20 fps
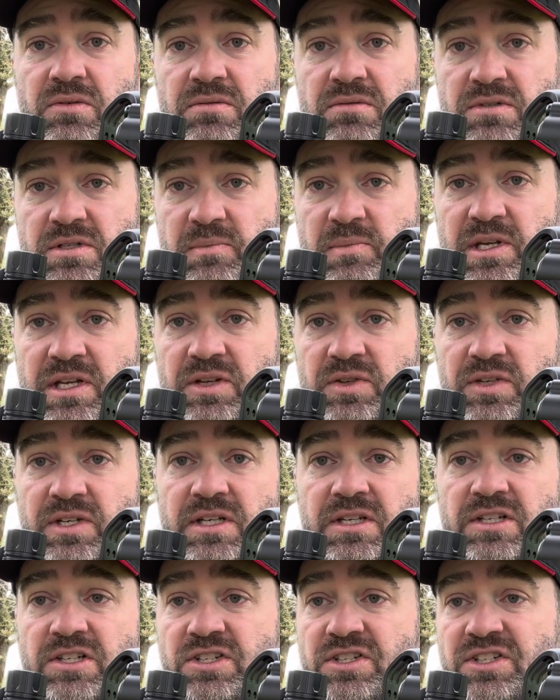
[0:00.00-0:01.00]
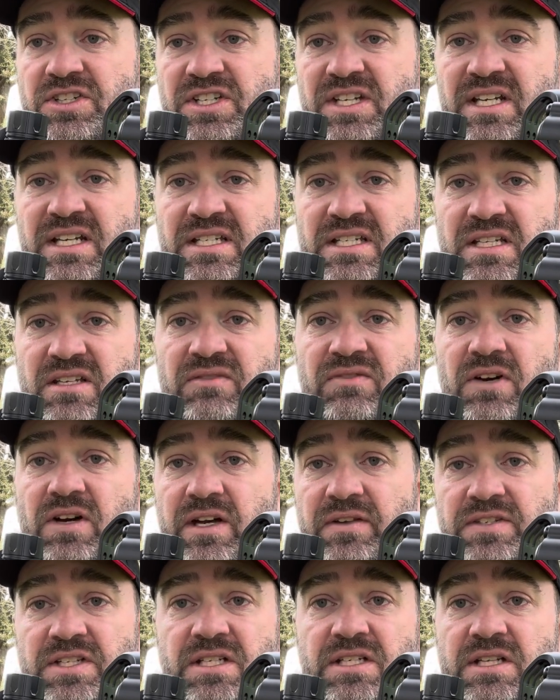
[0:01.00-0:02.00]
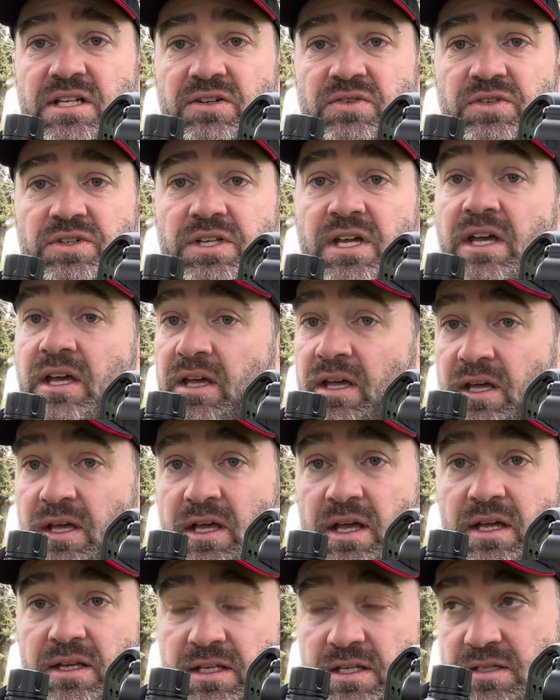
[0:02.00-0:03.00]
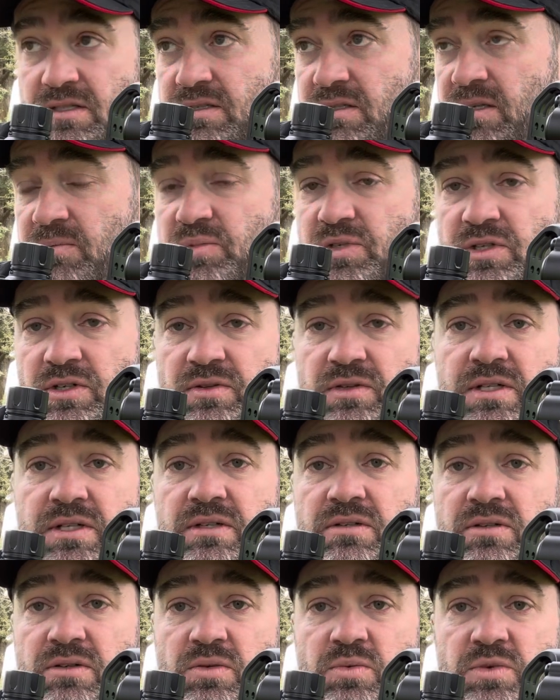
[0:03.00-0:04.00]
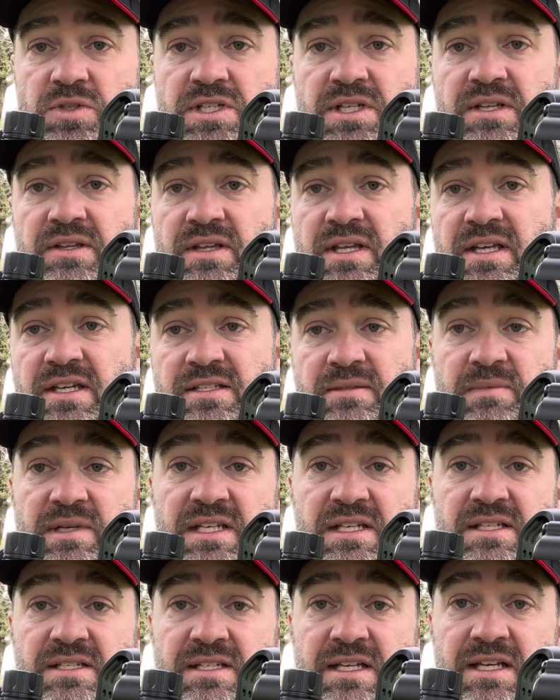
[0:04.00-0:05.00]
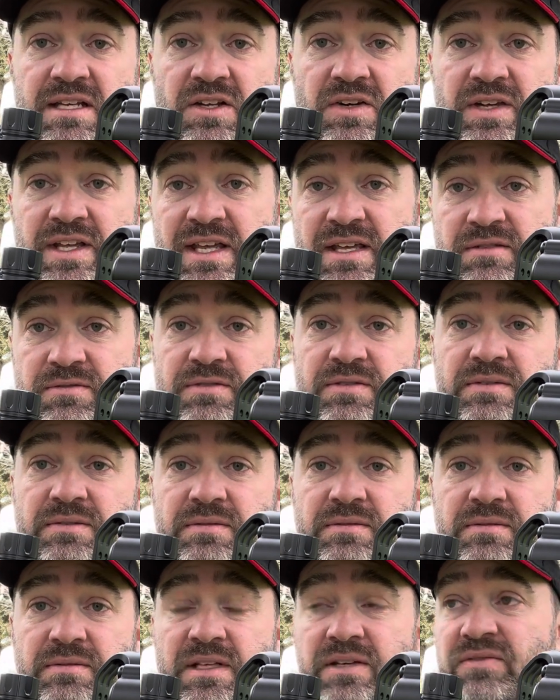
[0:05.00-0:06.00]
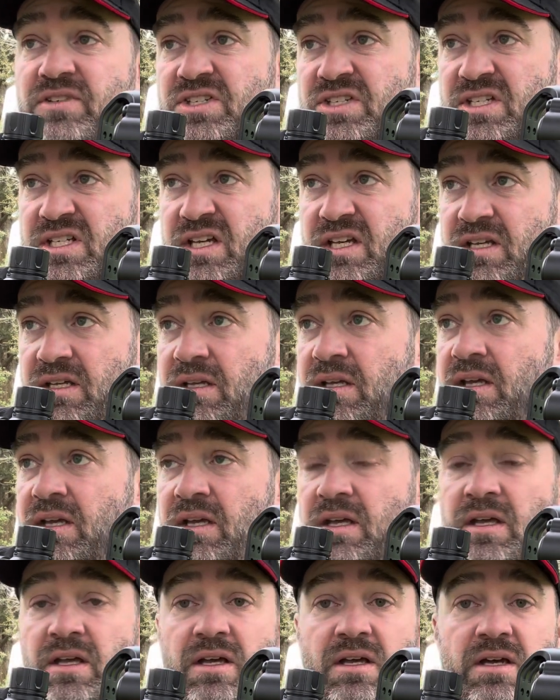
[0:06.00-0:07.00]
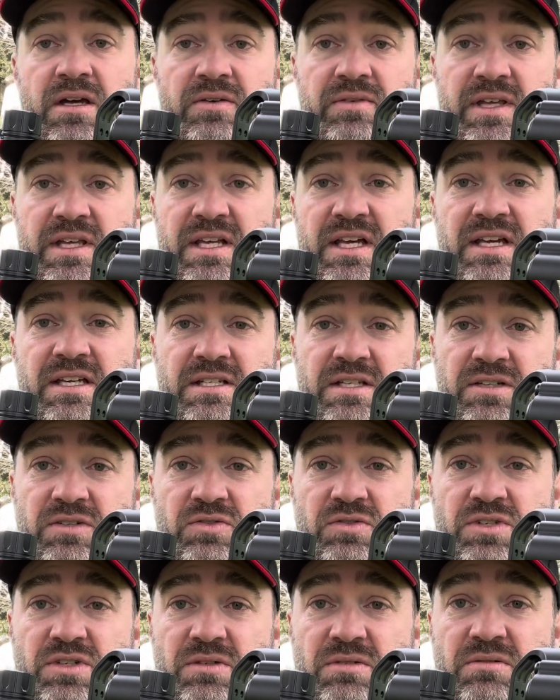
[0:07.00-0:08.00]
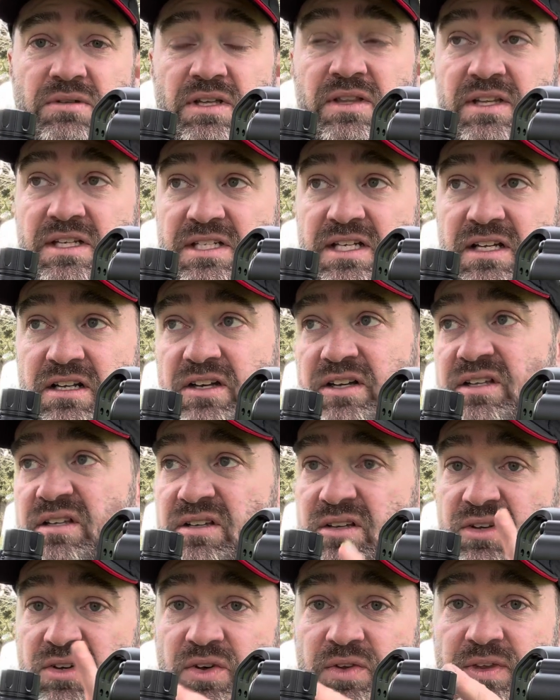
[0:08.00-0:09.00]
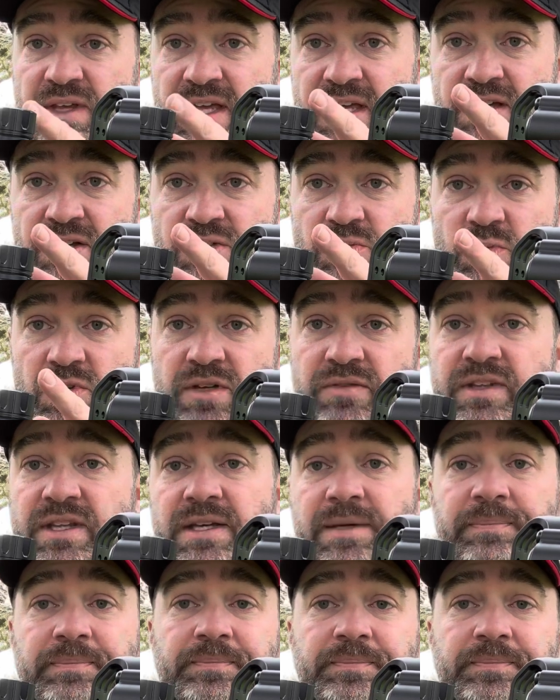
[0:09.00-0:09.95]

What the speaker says: depending on the conditions, you're going to see 500-600, and yes, absolutely, you will see 1,000 metres, and I have. Even today, I've had 800 in the daylight on the cows way over there.